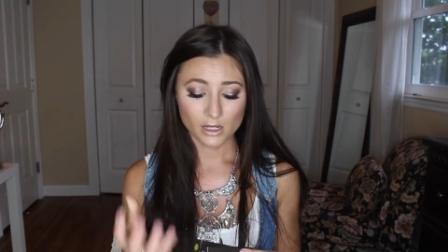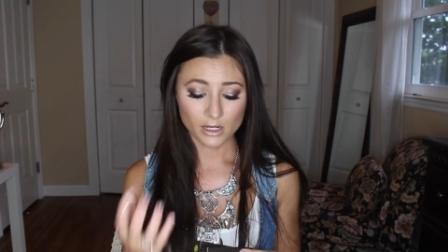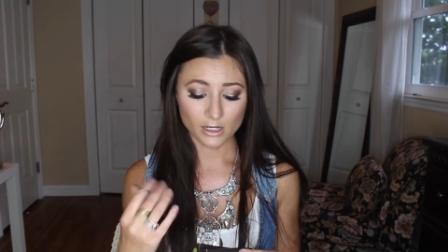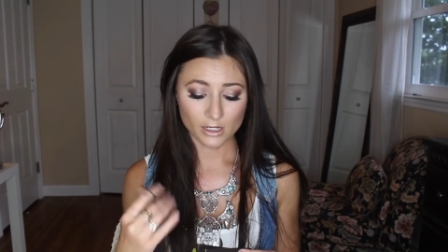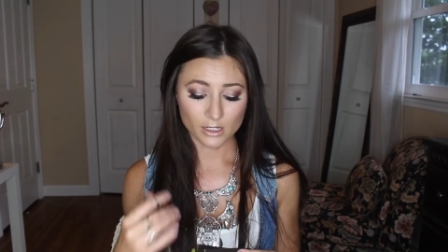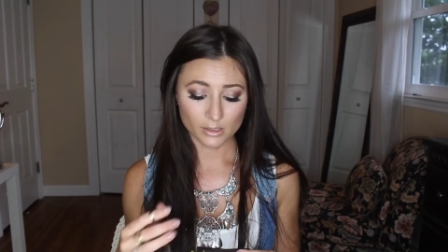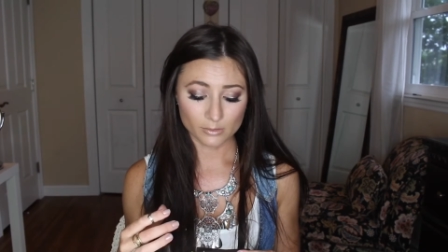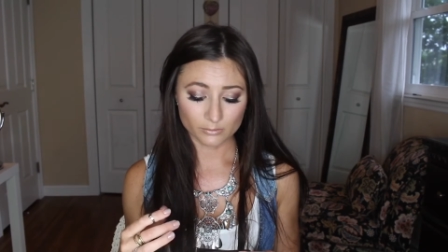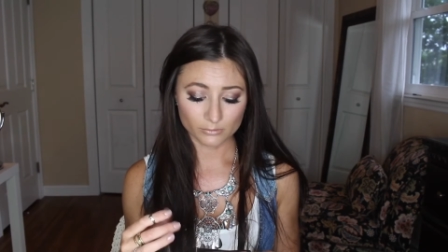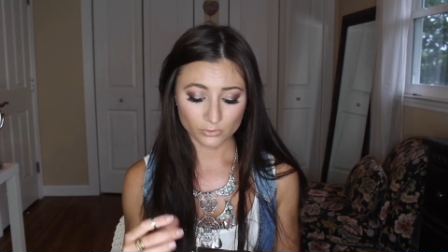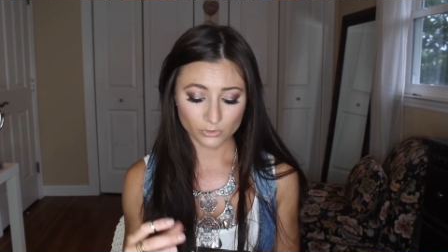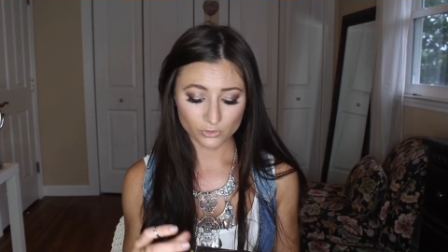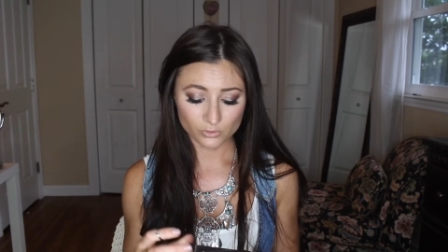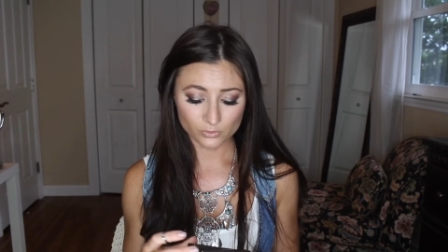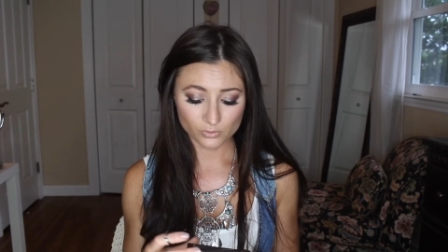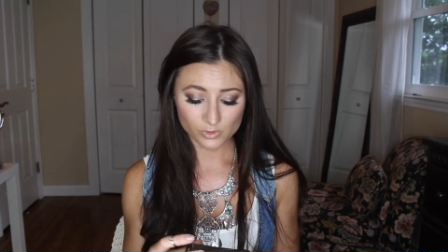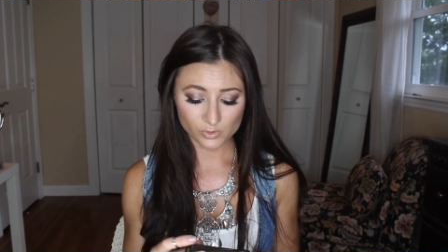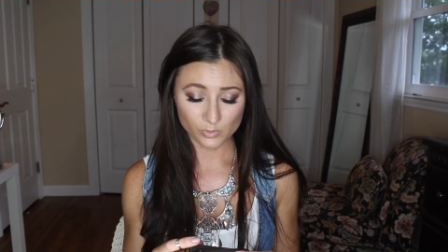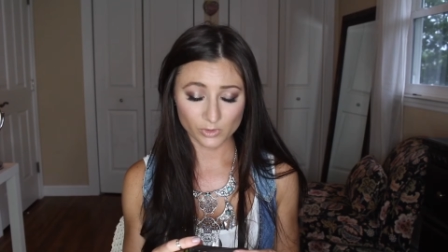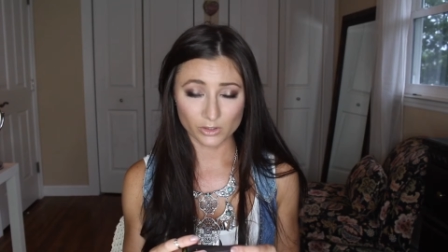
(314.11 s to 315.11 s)
um,
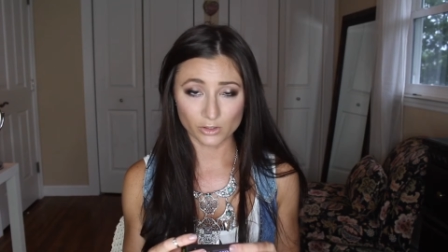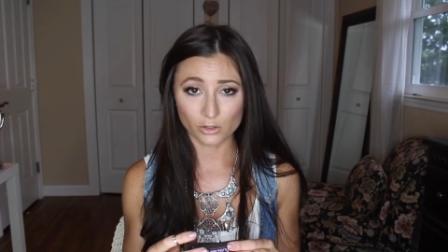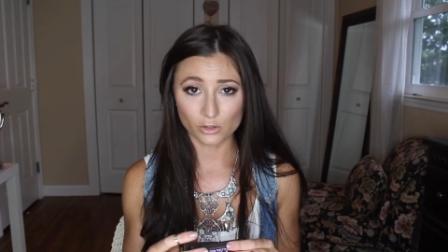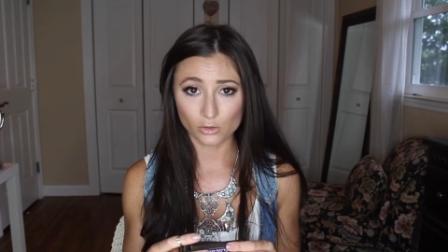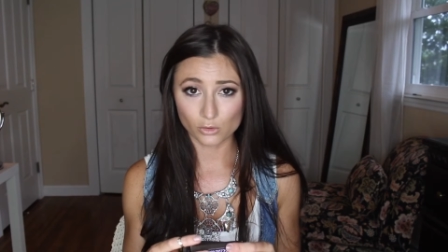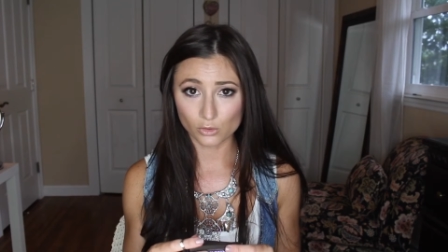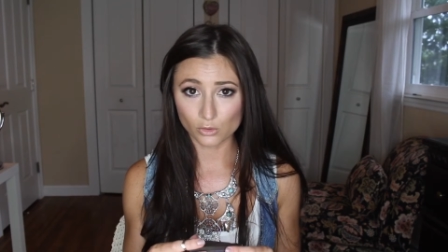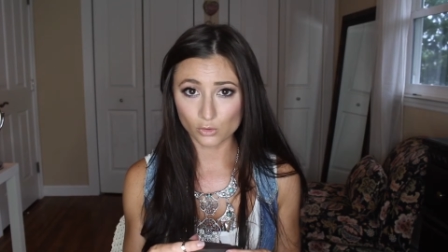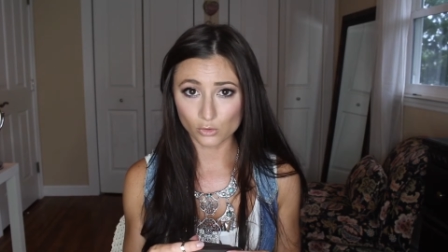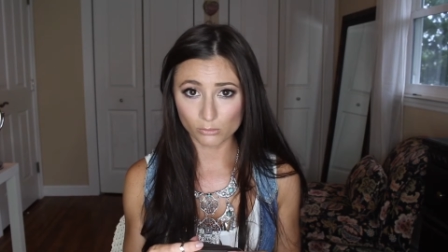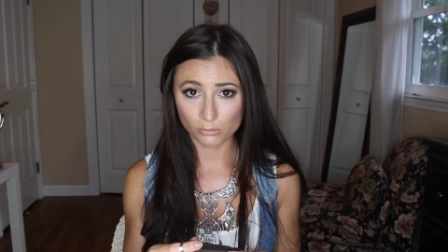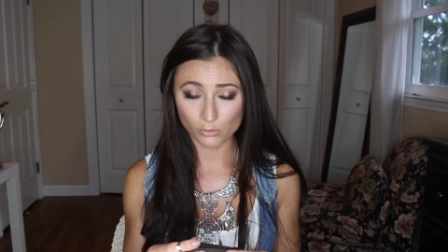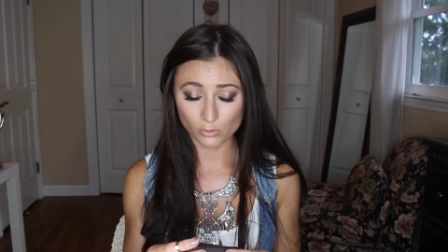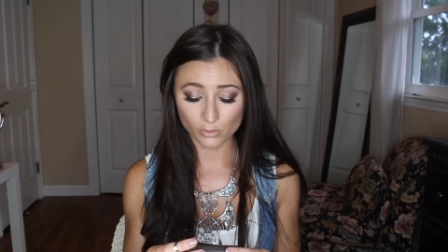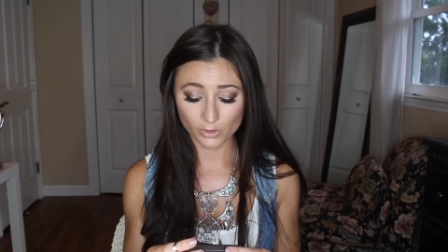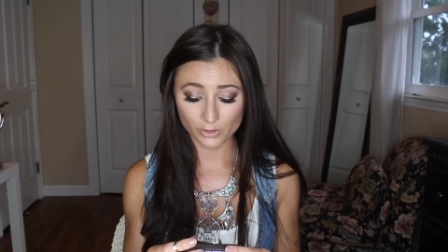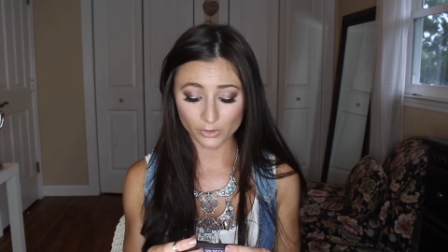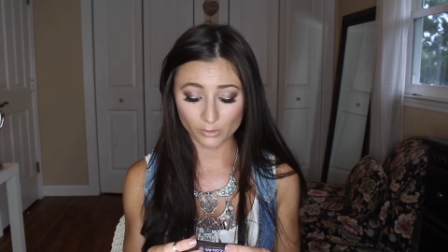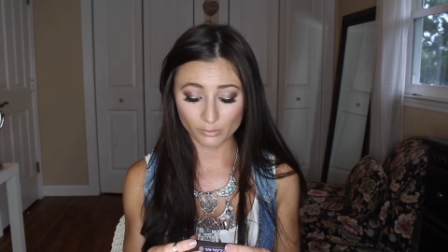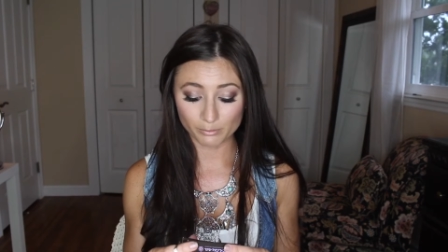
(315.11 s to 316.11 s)
used with a jojoba
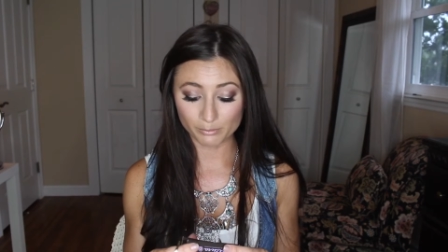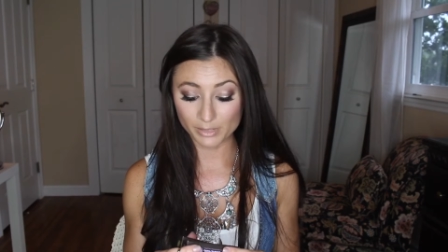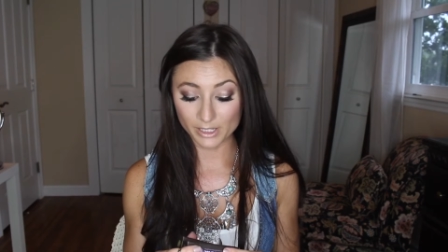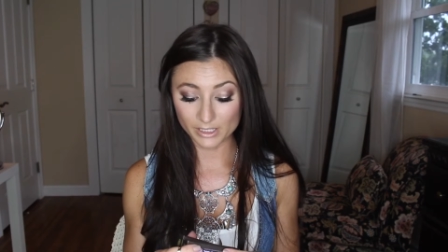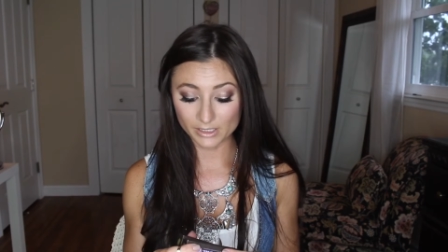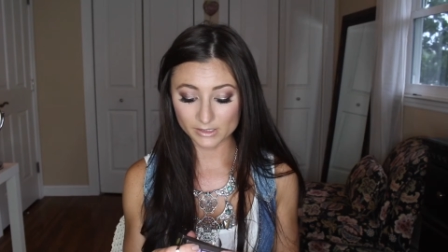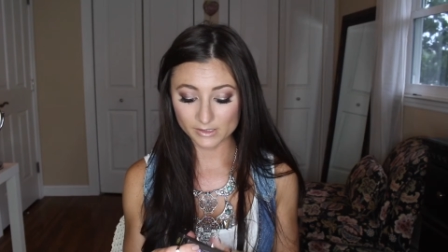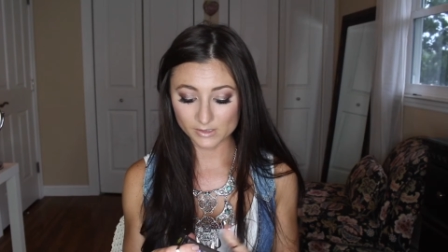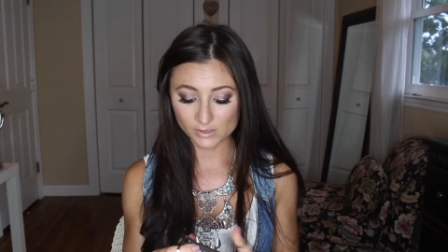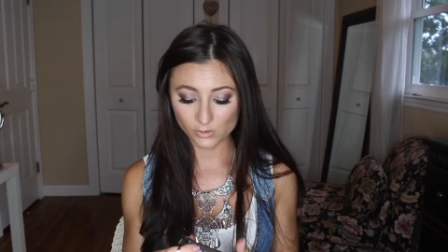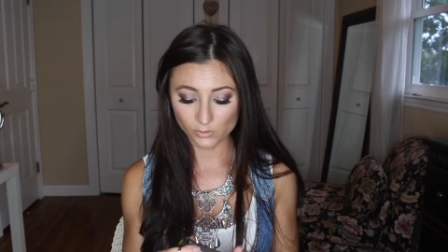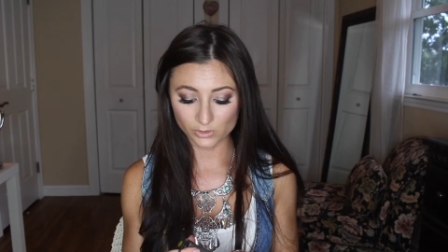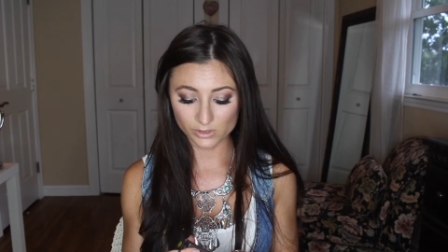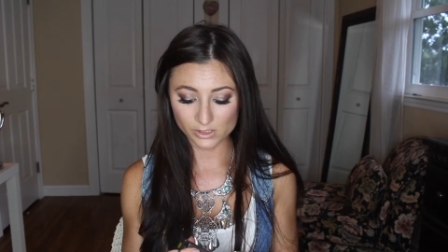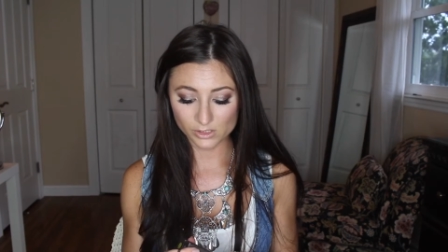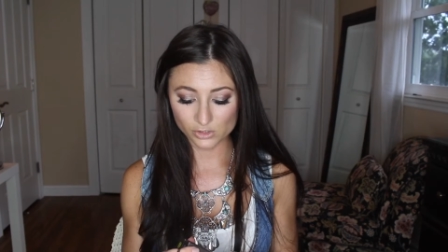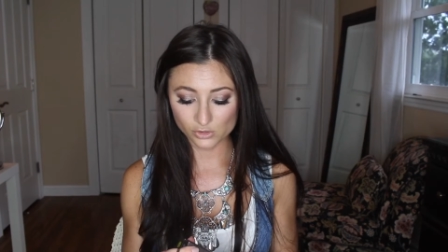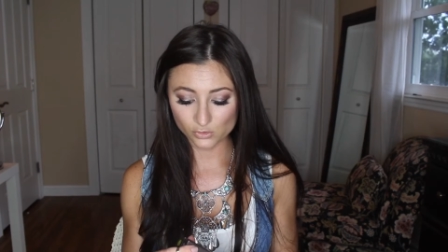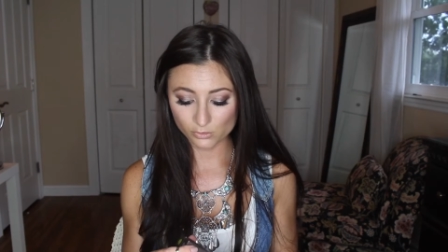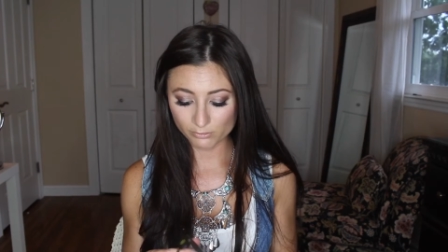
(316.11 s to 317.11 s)
oil base, so
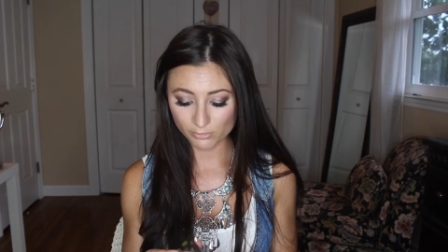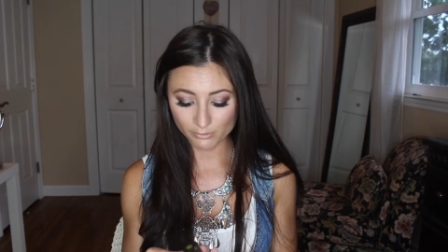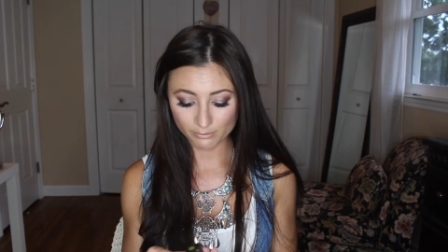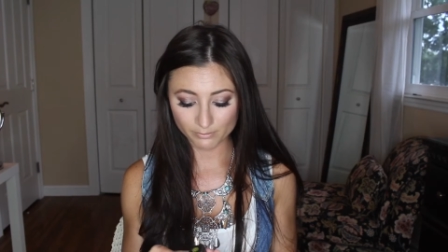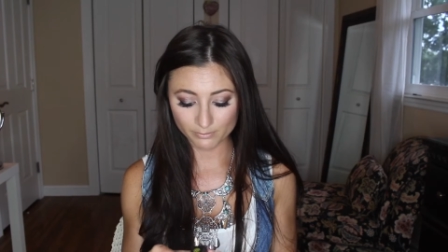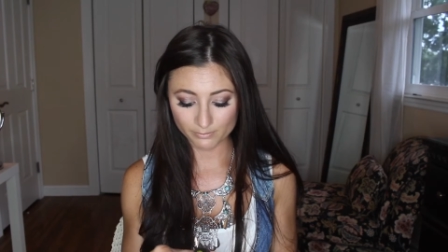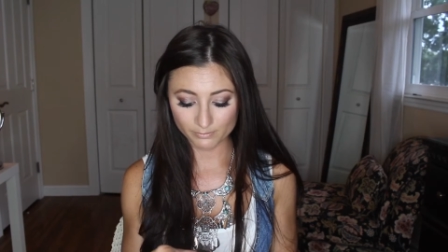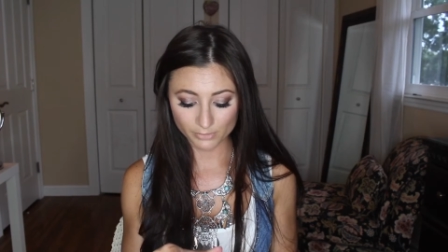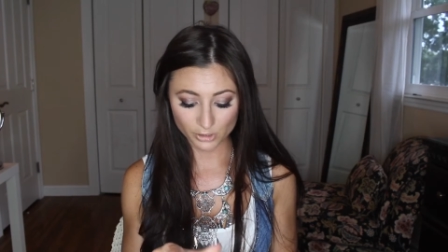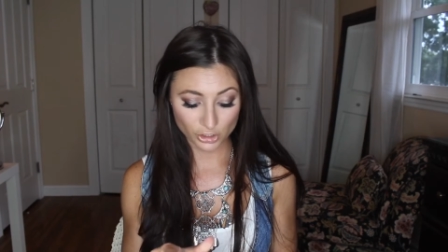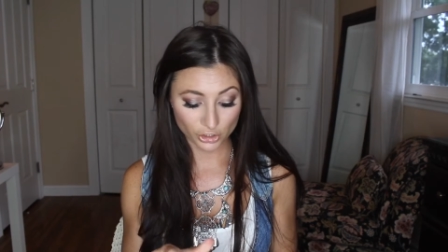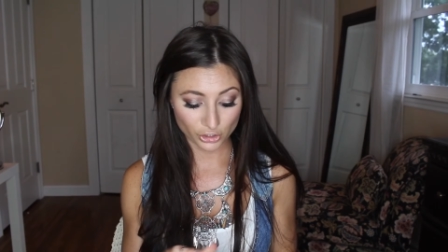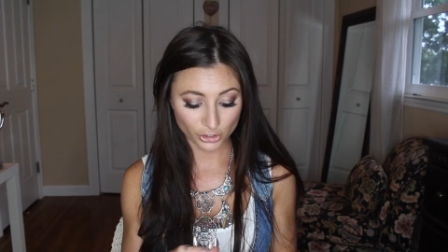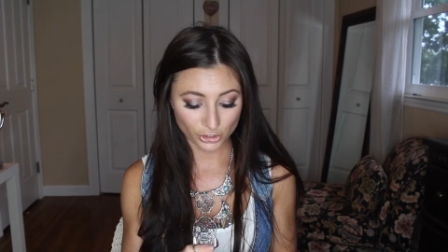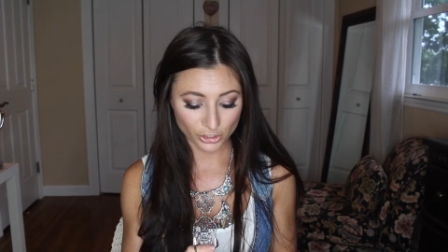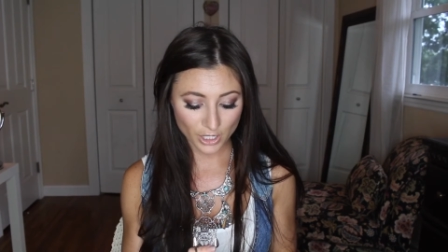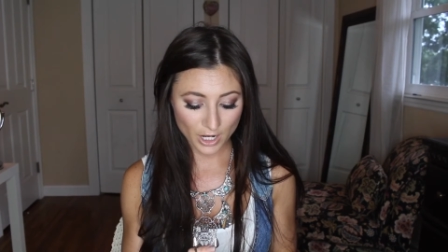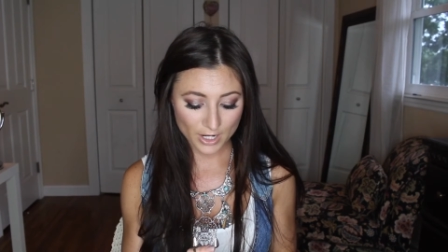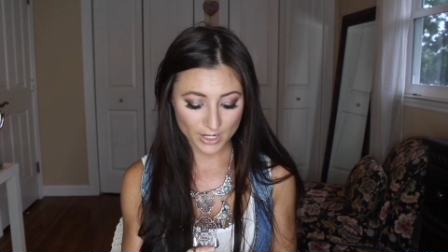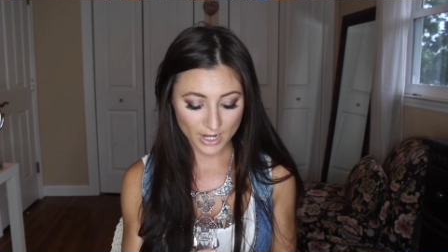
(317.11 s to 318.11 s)
it's super
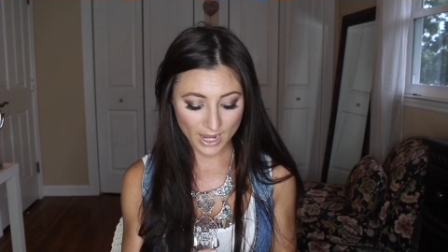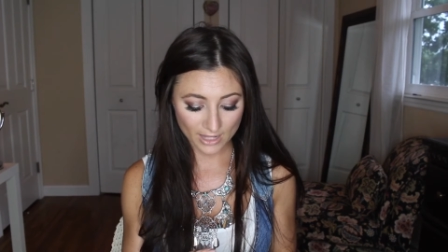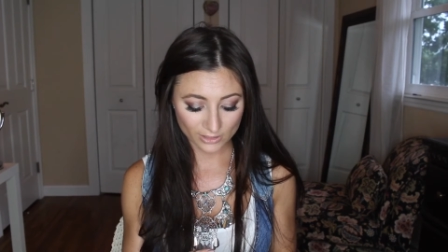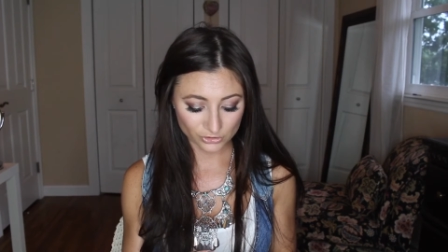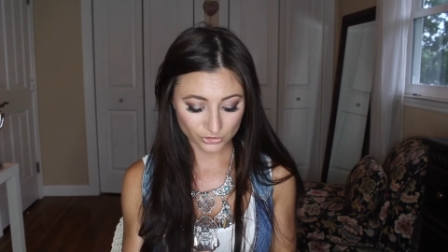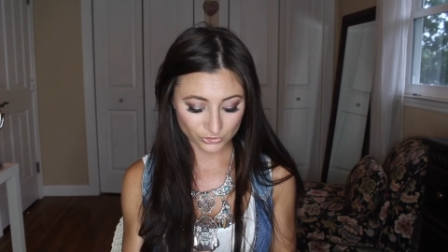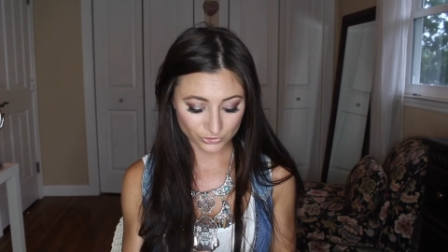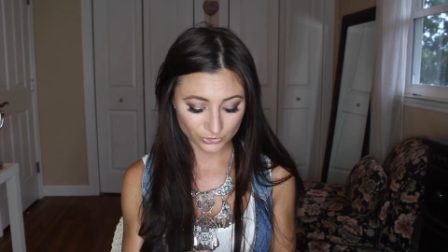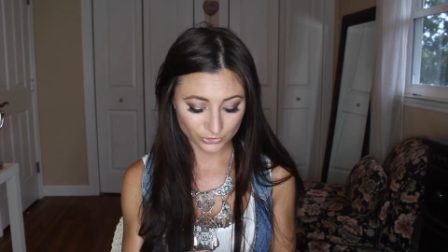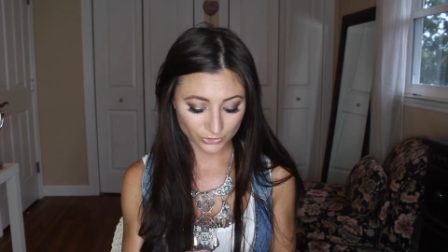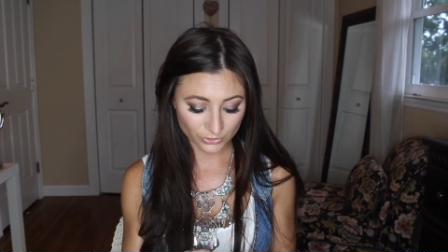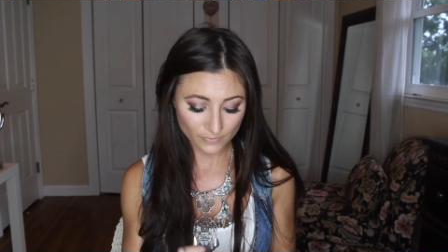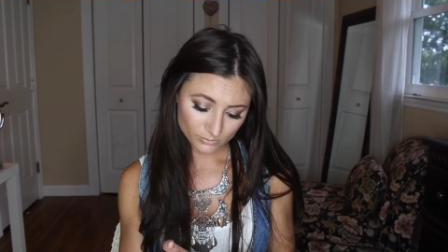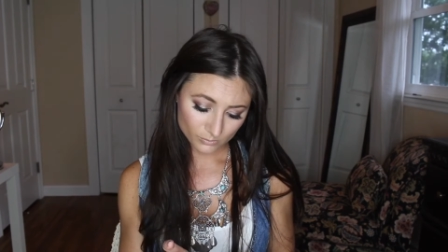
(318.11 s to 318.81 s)
pure and natural.